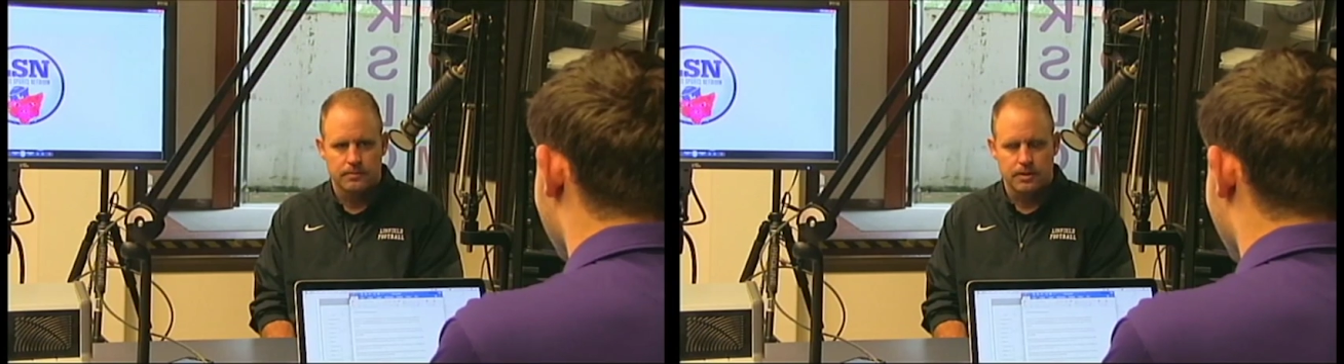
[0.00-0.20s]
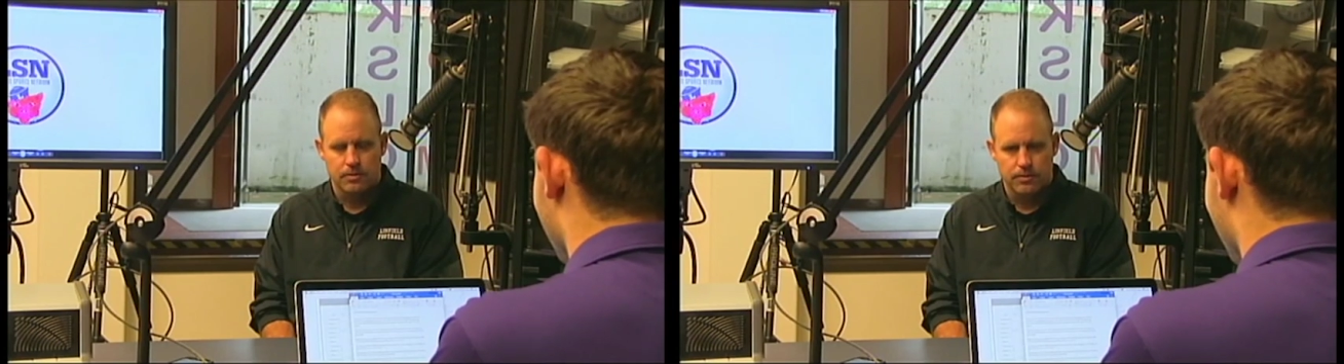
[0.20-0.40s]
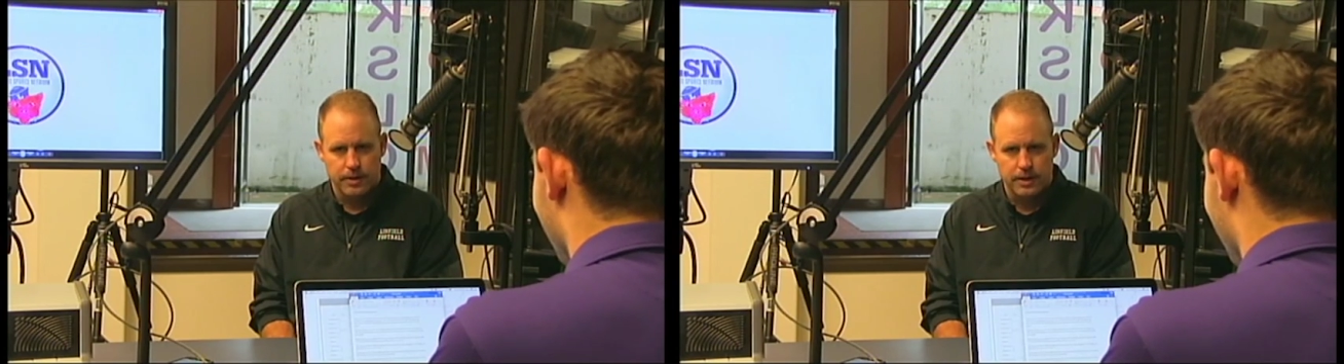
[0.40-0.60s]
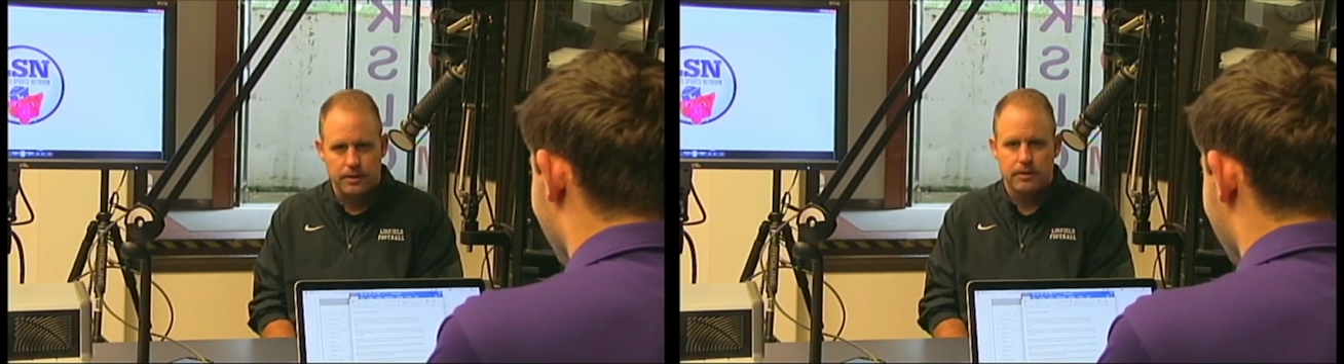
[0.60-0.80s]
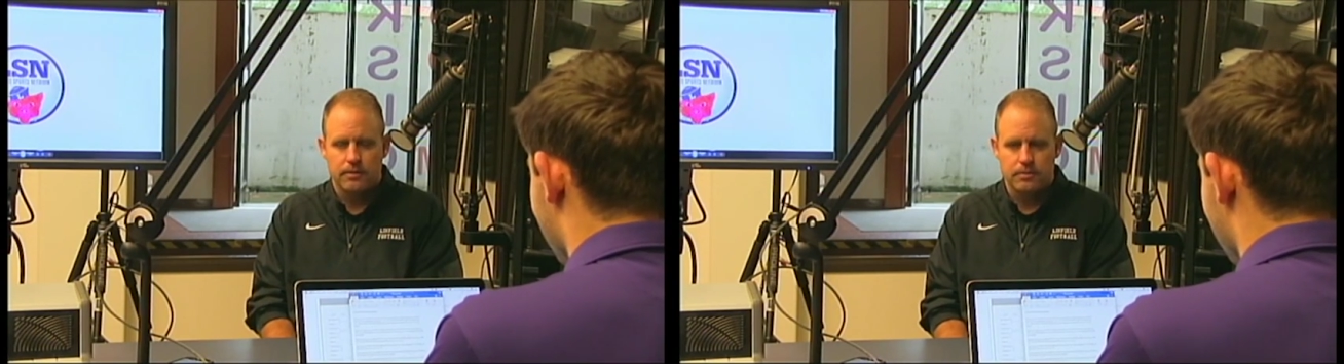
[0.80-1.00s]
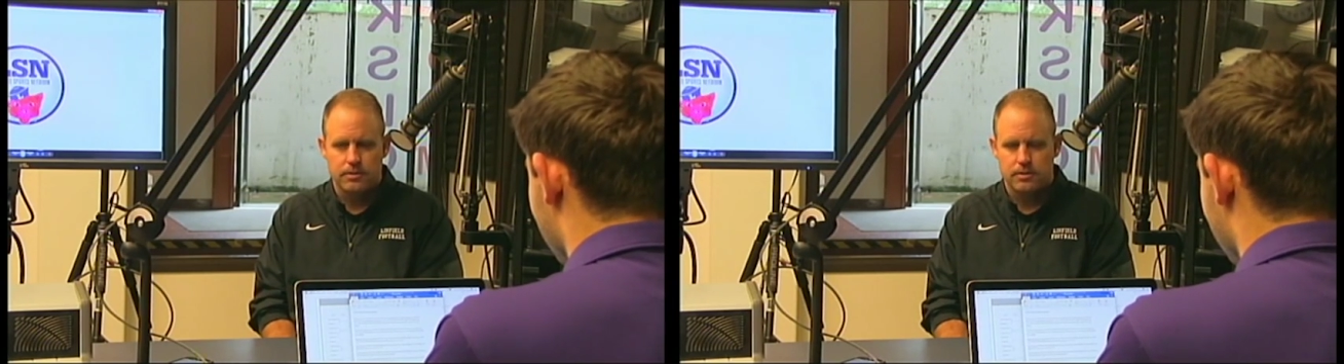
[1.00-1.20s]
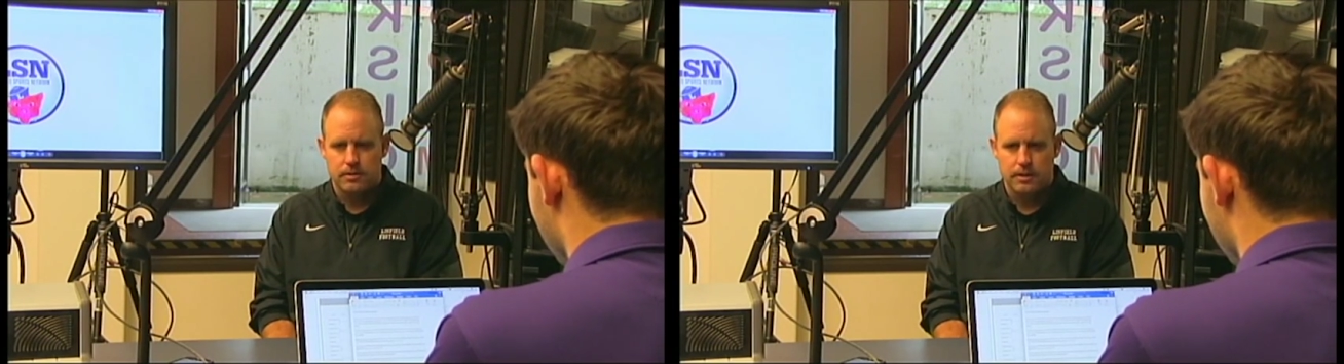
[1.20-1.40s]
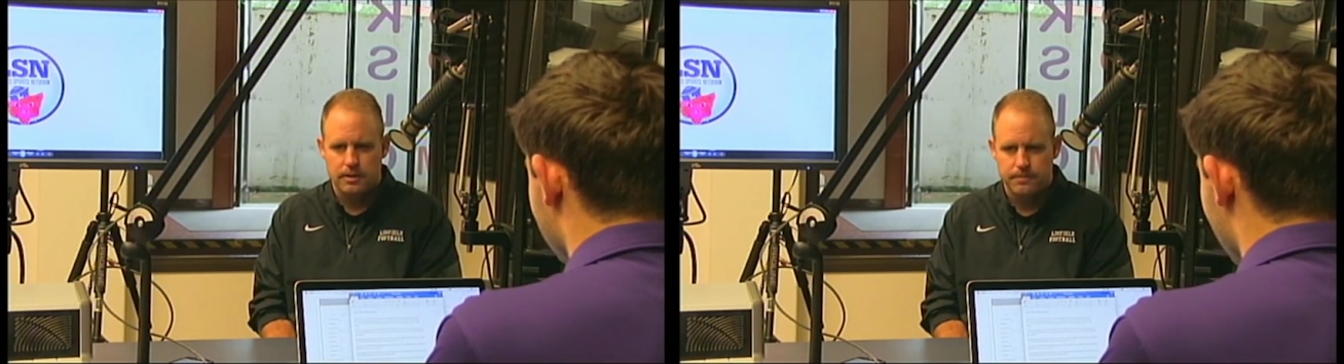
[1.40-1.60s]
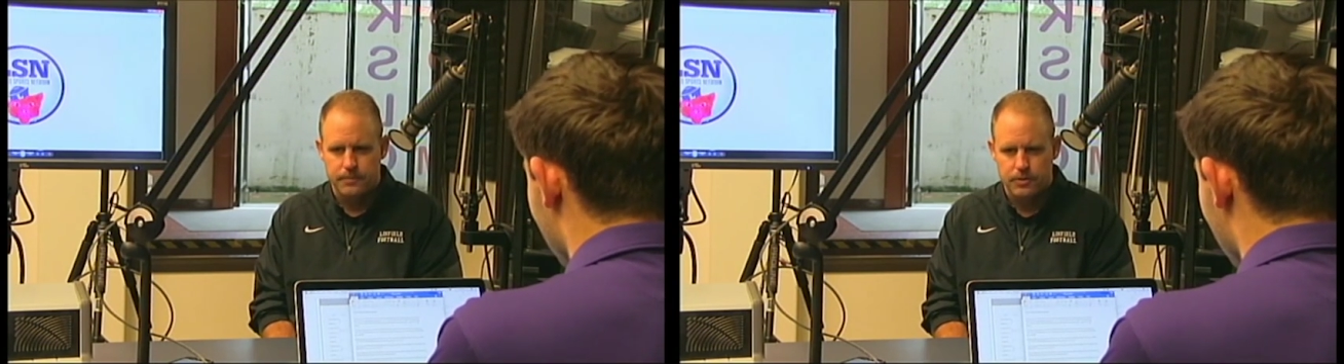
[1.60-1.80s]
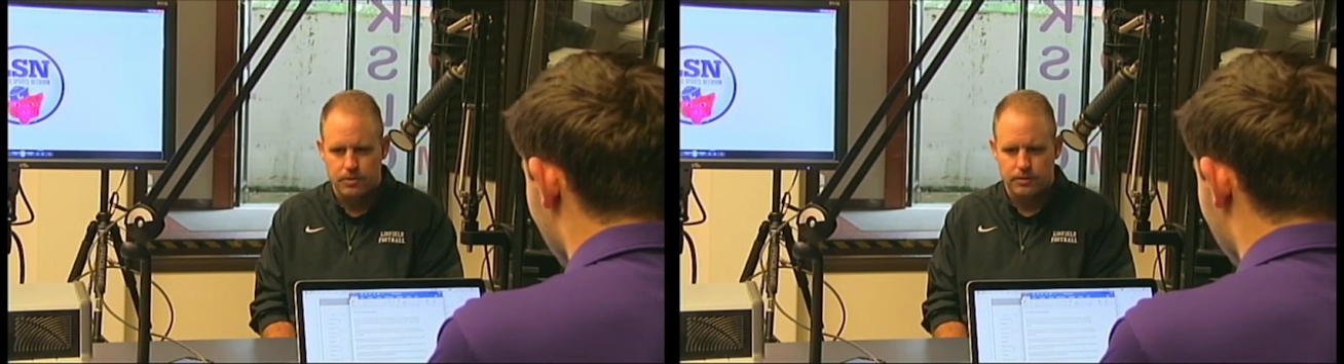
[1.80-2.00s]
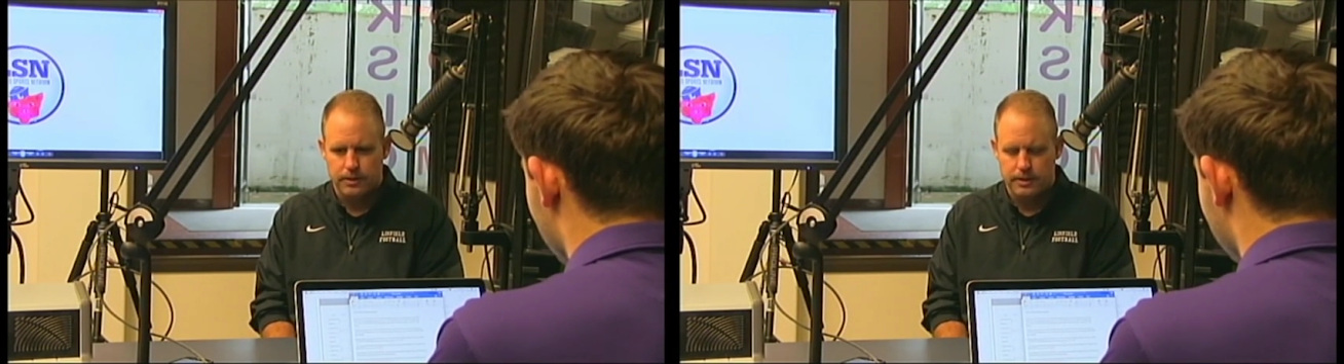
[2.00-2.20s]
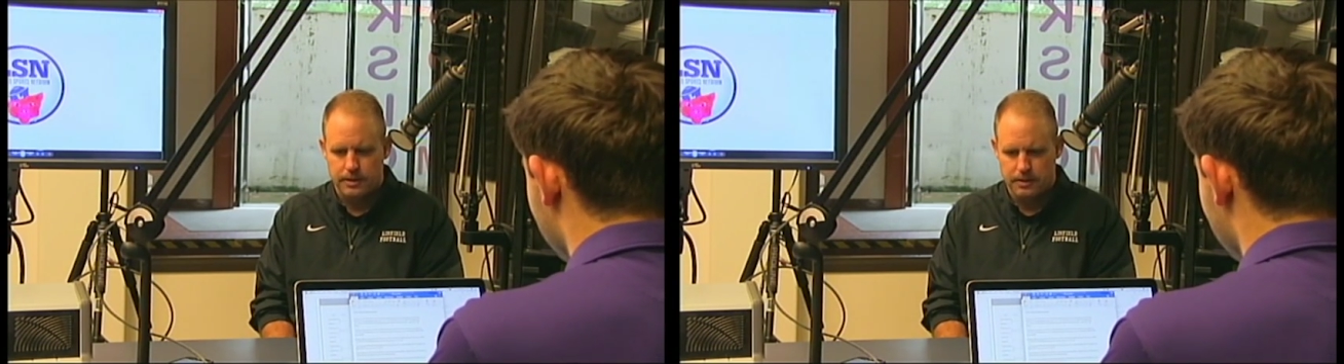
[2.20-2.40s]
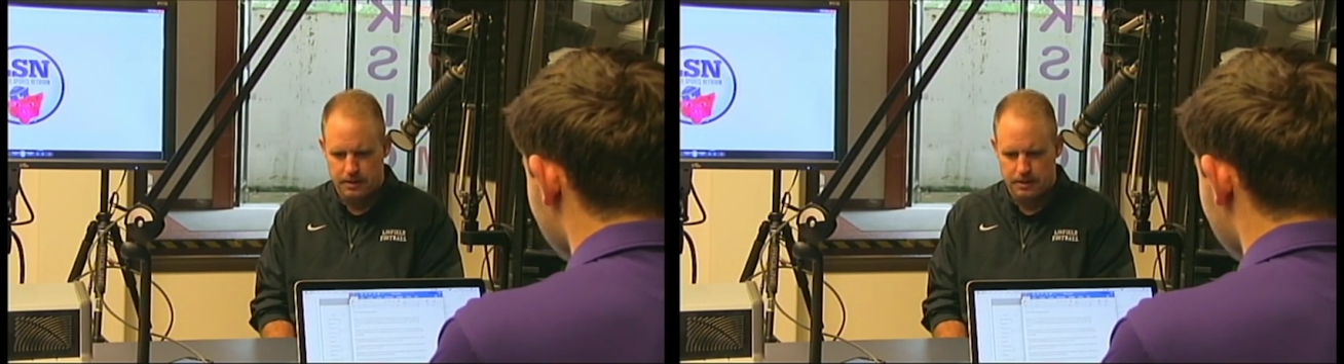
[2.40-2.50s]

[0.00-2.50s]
Well, thank you. It was certainly